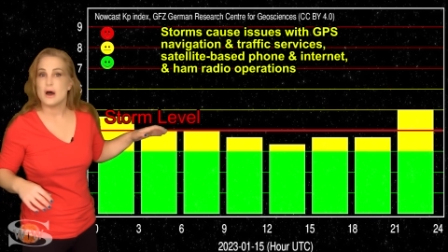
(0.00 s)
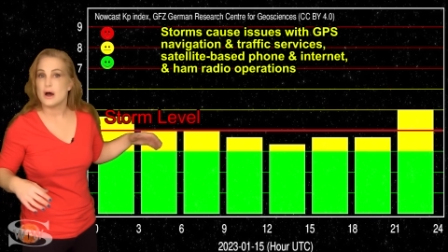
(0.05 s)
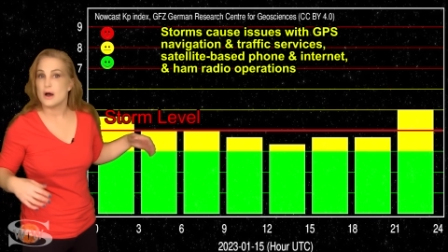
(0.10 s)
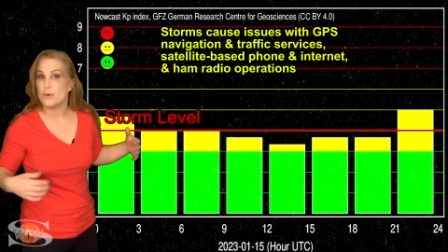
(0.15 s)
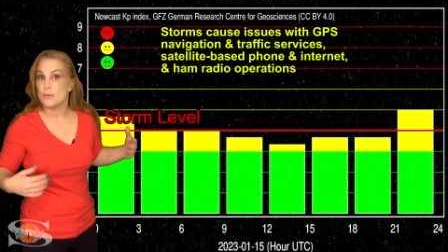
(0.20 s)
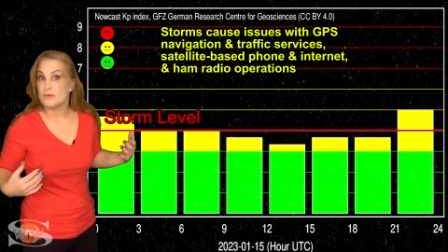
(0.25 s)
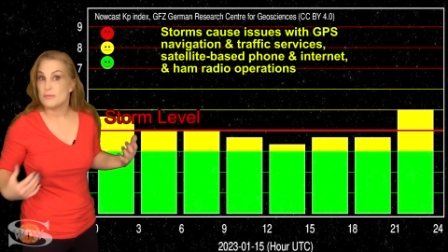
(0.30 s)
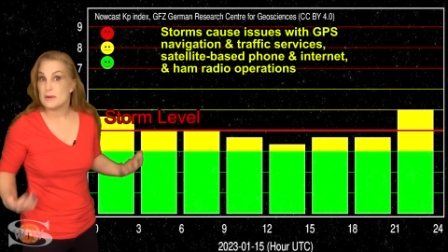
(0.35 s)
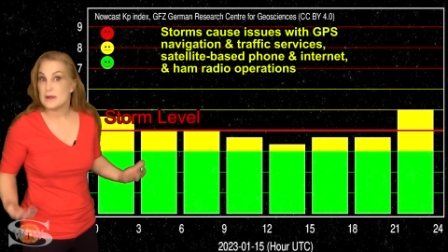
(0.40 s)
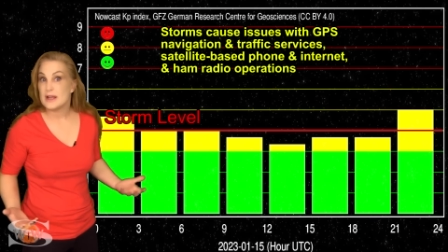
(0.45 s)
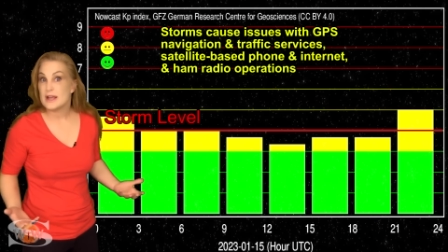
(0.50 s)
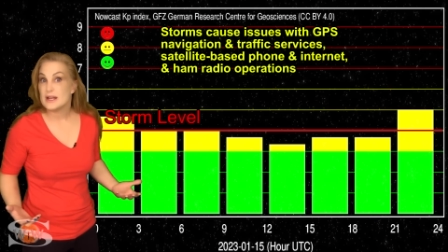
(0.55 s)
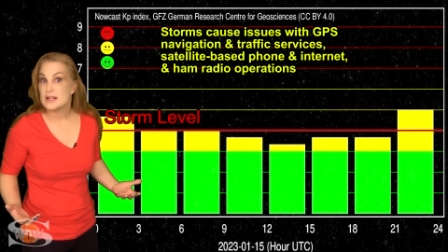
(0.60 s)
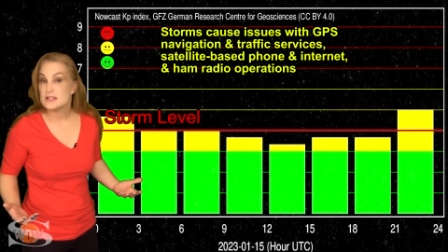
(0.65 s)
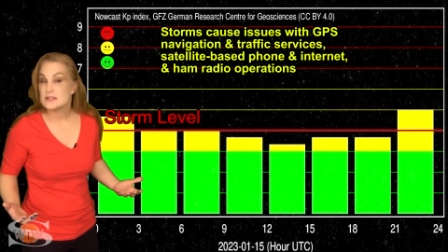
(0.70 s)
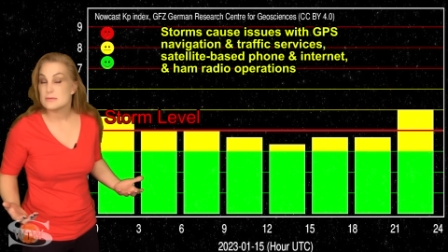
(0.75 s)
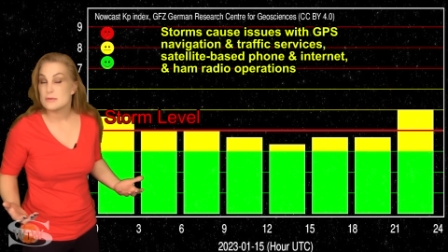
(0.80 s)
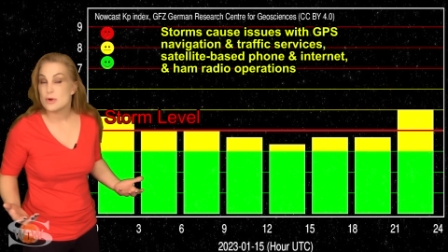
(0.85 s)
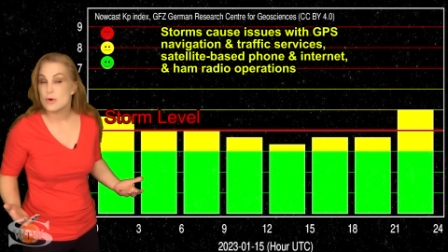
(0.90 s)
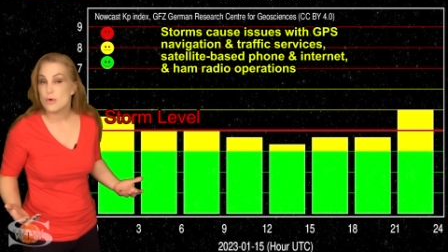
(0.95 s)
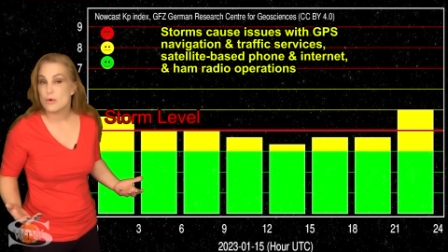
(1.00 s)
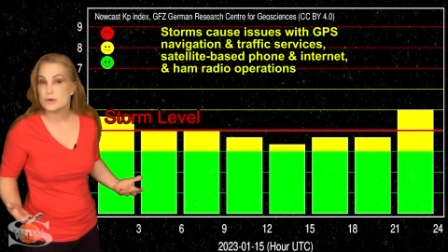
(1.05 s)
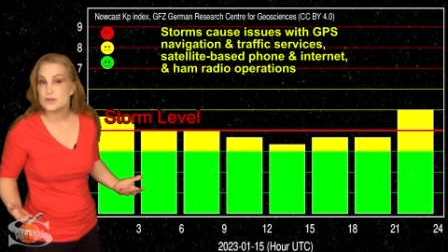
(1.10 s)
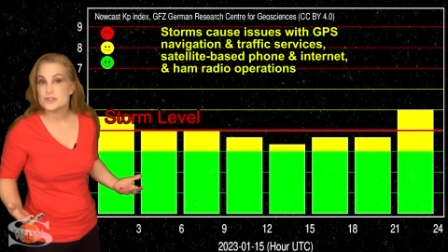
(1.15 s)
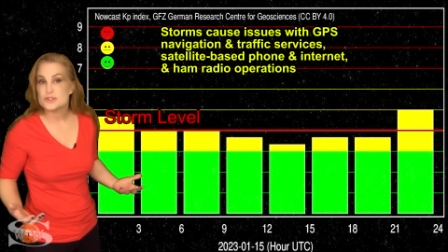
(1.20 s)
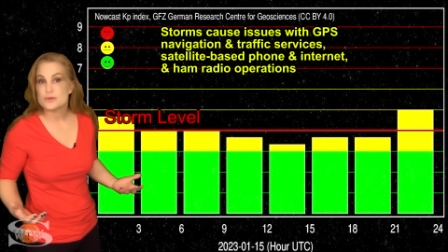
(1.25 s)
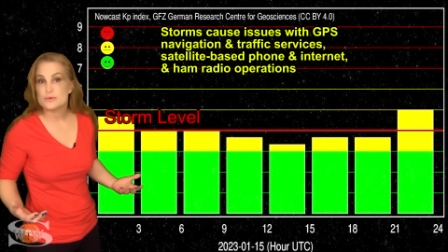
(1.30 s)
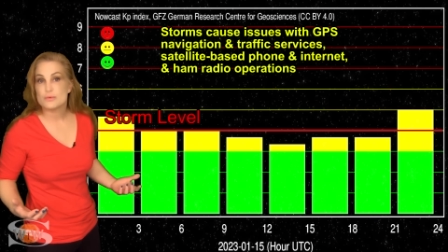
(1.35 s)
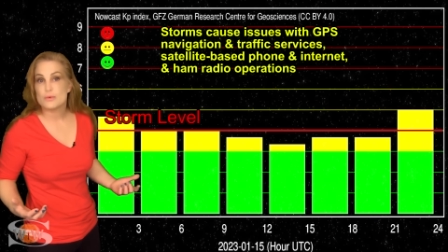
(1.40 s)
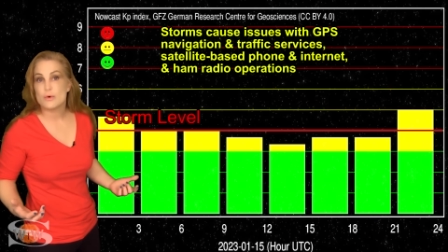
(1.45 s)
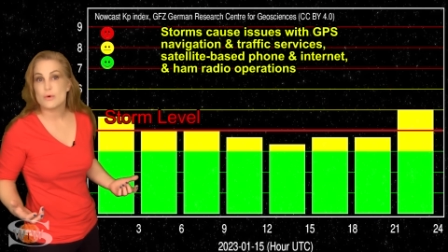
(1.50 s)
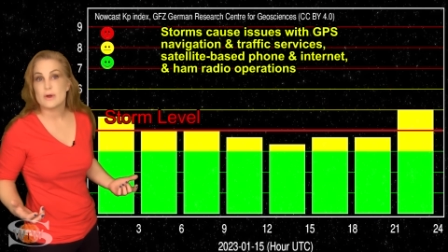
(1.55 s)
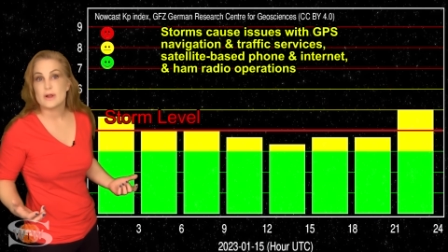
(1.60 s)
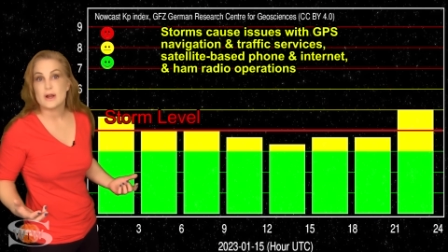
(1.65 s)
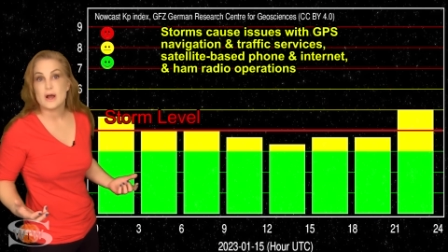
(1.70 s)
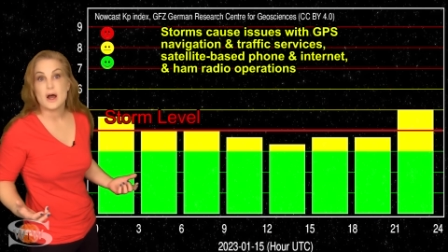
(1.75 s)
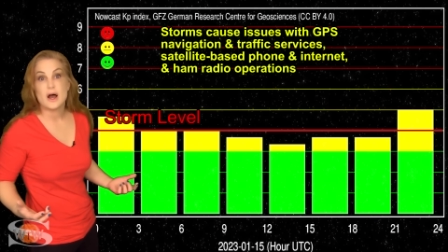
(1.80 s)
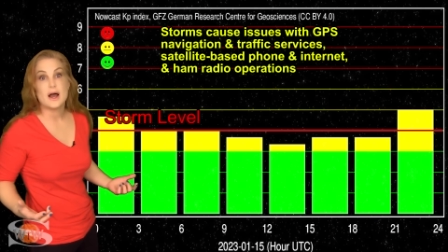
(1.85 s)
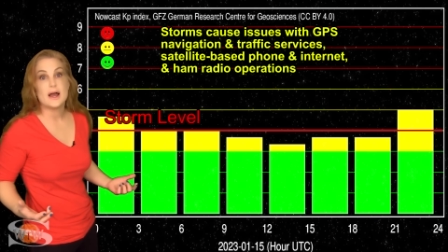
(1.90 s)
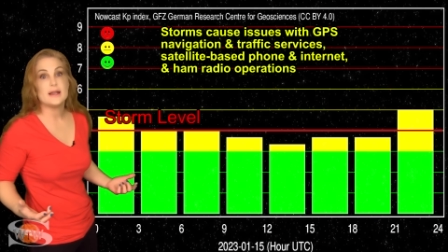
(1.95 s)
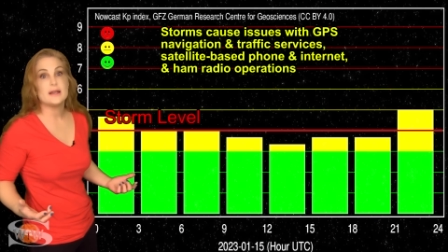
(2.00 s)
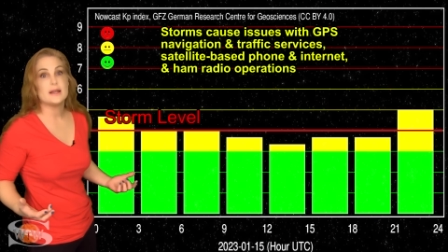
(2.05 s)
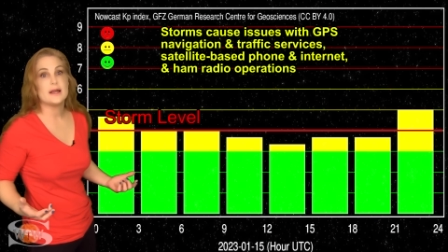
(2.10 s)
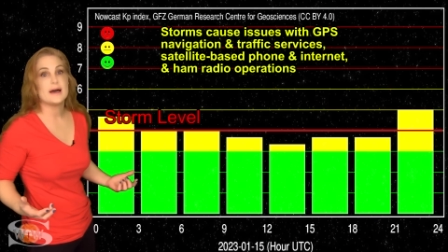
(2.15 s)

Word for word: Uh, we've been getting some gorgeous aurora at high